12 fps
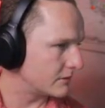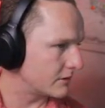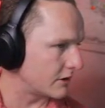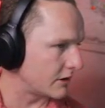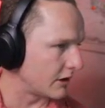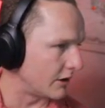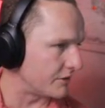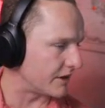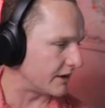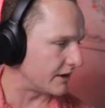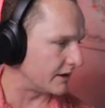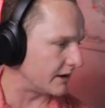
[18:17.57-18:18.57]
Close
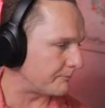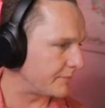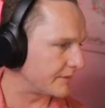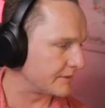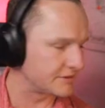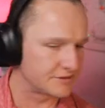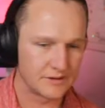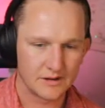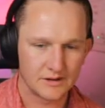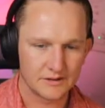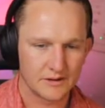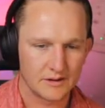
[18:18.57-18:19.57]
that up.
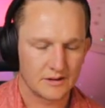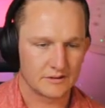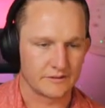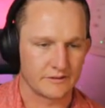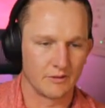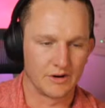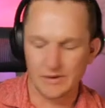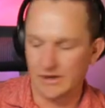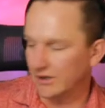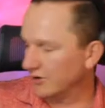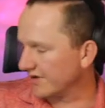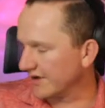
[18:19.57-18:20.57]
Don't want to be
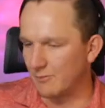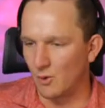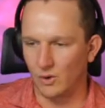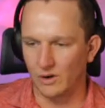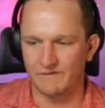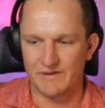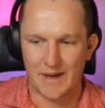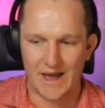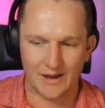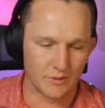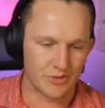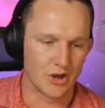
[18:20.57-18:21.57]
using up all of the
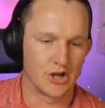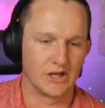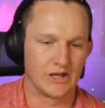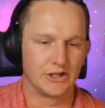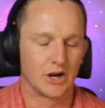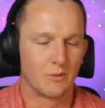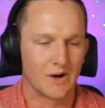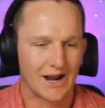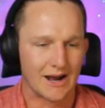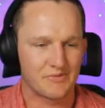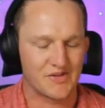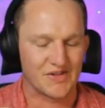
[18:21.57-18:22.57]
bandwidth early. You know what
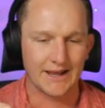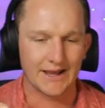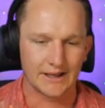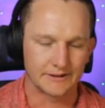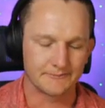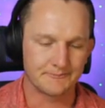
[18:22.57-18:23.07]
I'm saying?